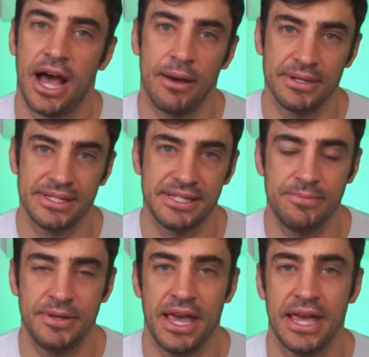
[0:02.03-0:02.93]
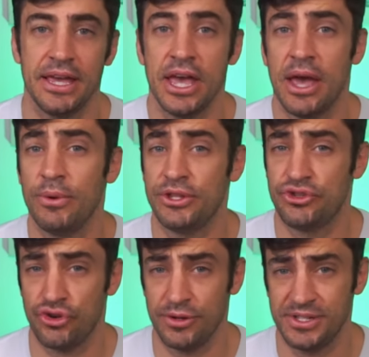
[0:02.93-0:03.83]
I'm a CPA, and with
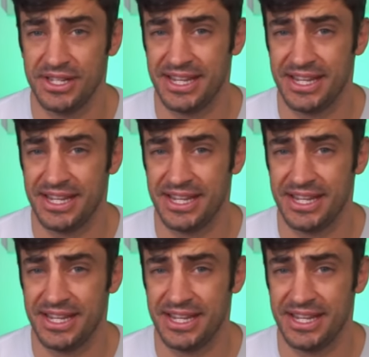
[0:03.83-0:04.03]
Trump's